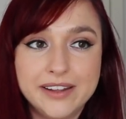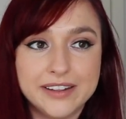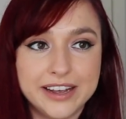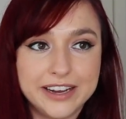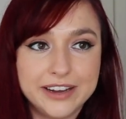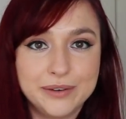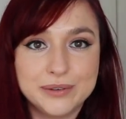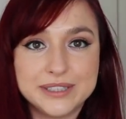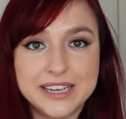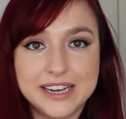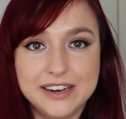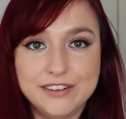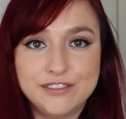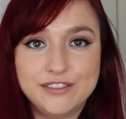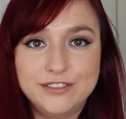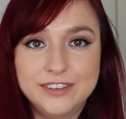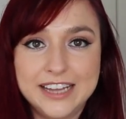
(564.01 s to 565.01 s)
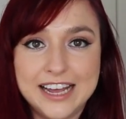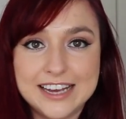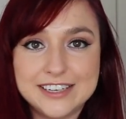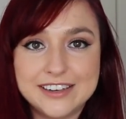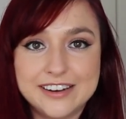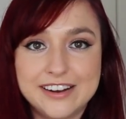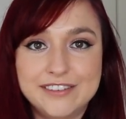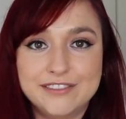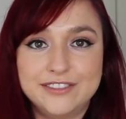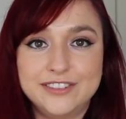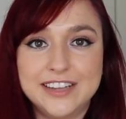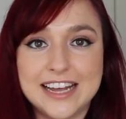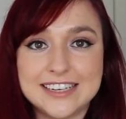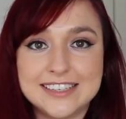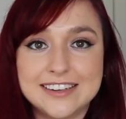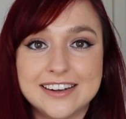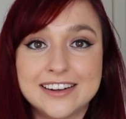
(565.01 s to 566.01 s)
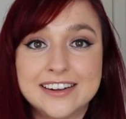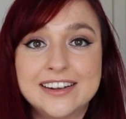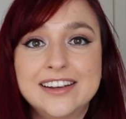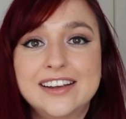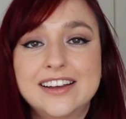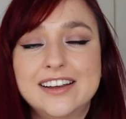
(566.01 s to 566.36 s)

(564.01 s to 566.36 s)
like it was getting flatter and flatter.